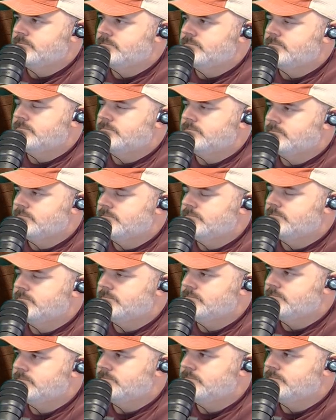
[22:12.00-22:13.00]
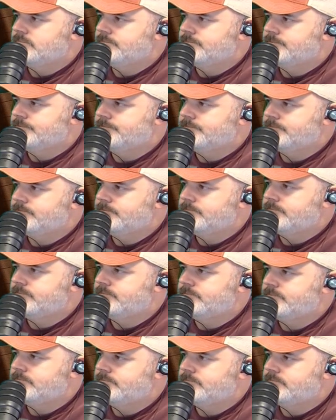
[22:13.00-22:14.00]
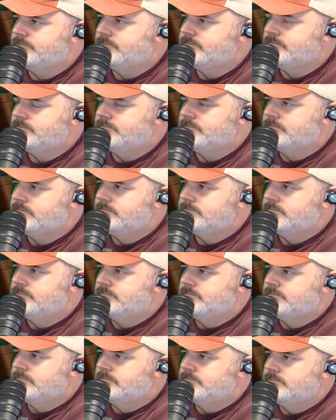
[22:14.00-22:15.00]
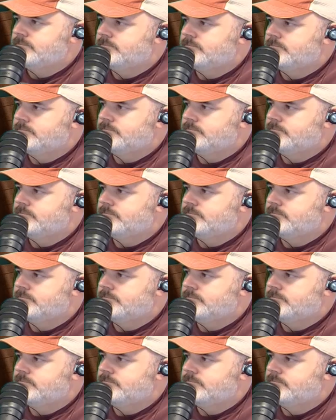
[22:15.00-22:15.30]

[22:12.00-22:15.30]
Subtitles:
(not speaking)